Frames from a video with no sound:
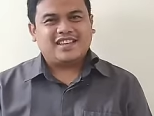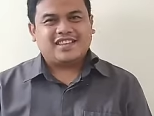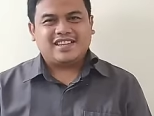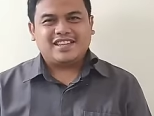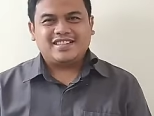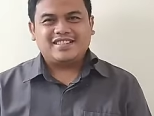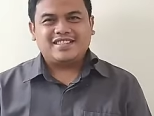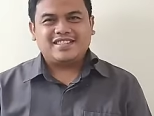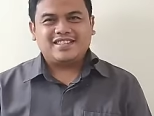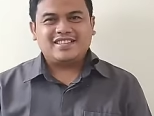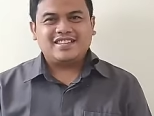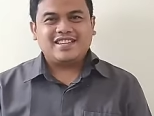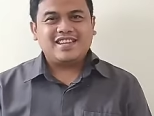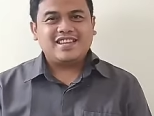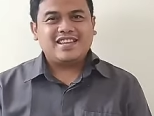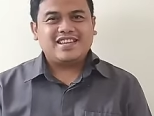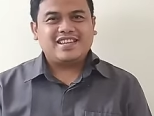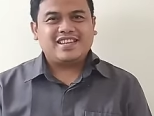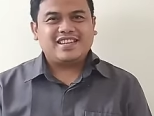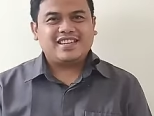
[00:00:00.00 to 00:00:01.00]
This is
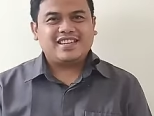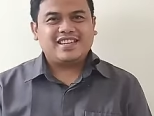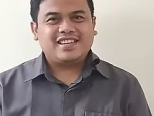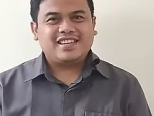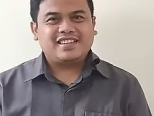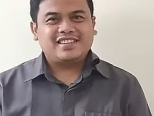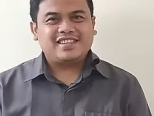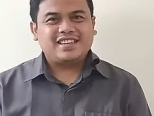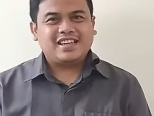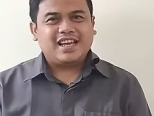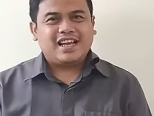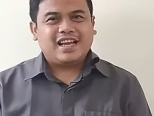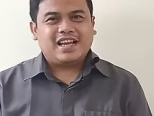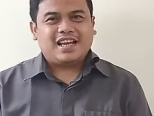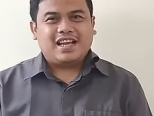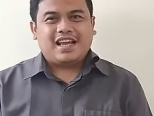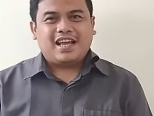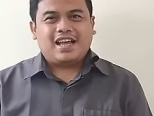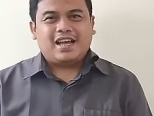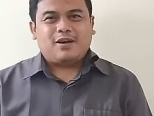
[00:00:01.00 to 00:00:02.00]
it.
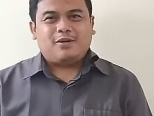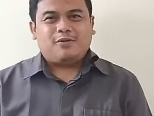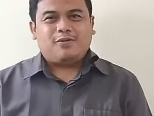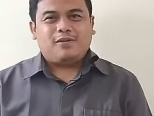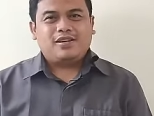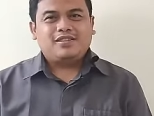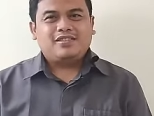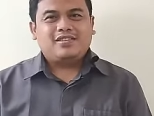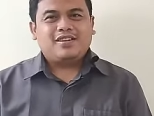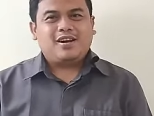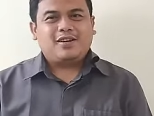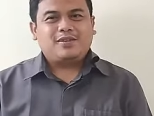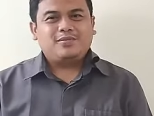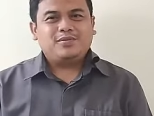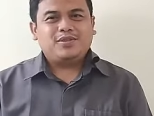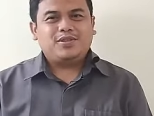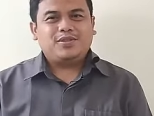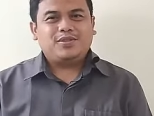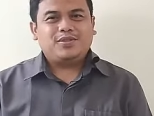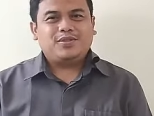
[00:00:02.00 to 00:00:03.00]

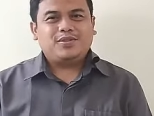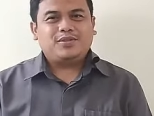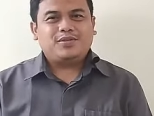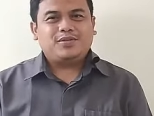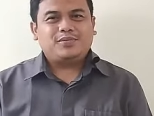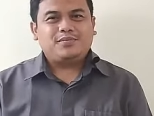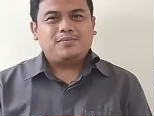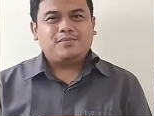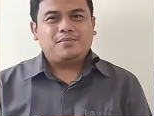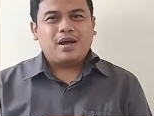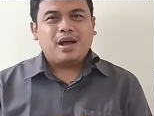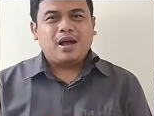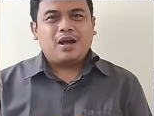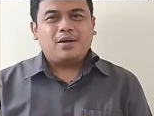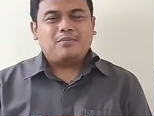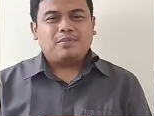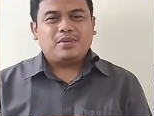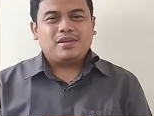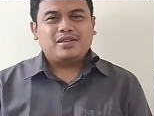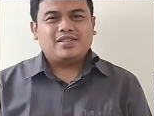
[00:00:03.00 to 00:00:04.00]
Welcome to
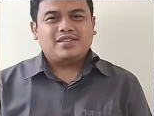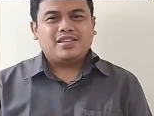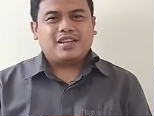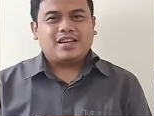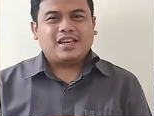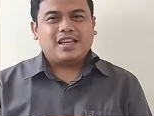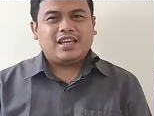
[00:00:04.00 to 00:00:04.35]
Mr.